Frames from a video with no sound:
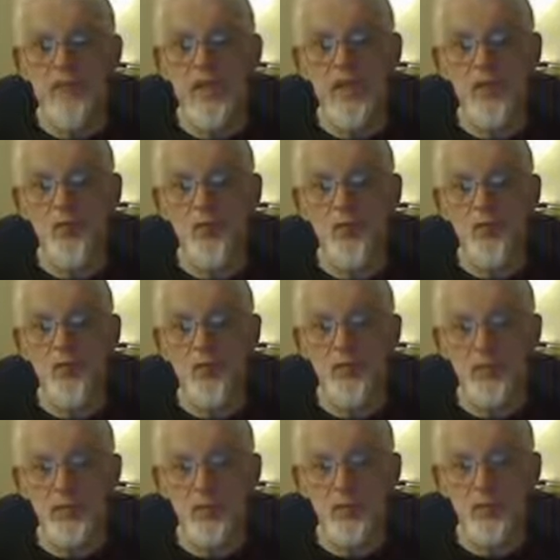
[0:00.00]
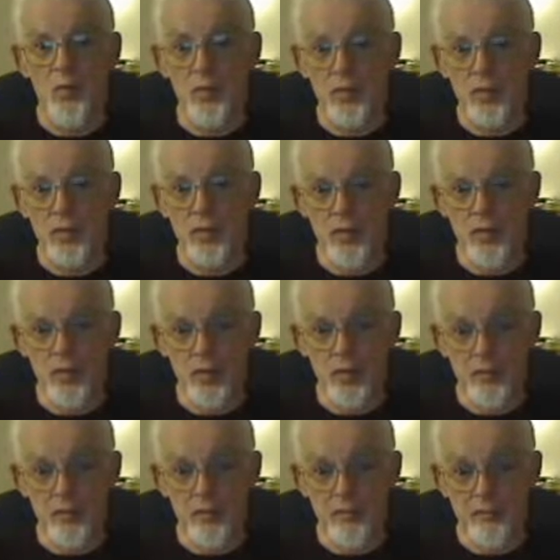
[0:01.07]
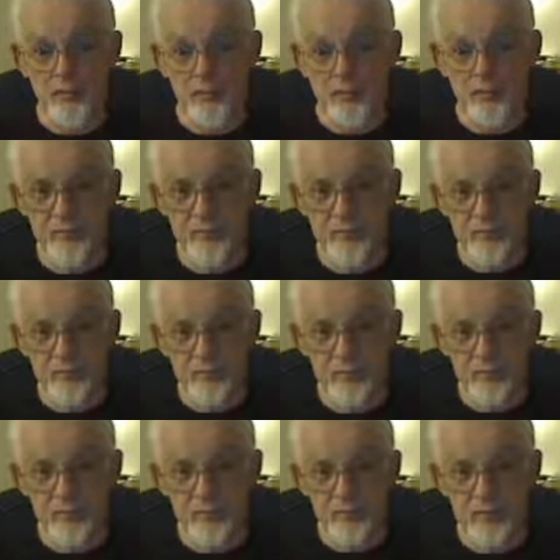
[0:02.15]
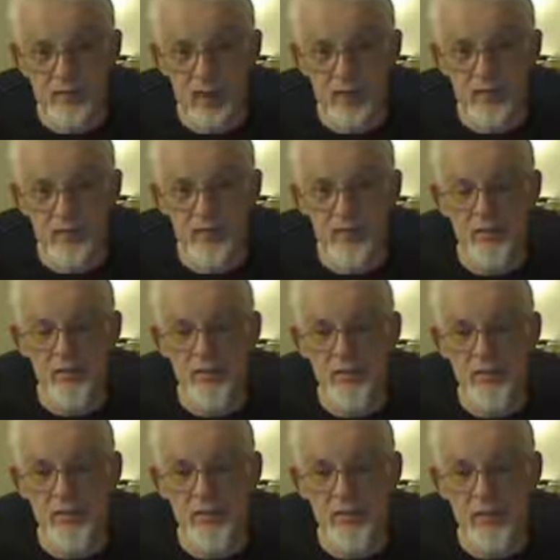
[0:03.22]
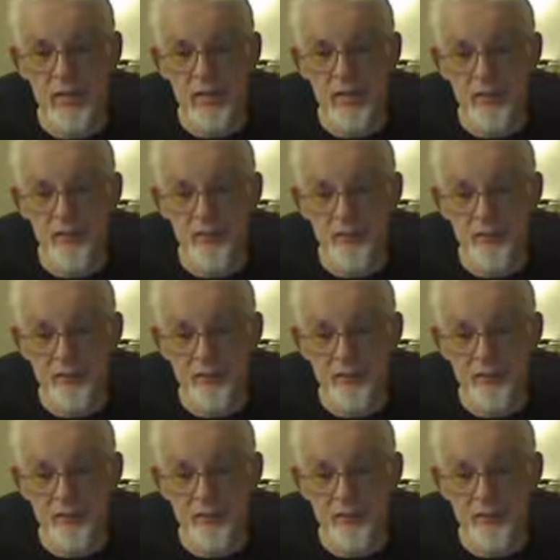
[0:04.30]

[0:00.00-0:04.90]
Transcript: damn good reason why you're not doing it. And she said, Mr. Knight,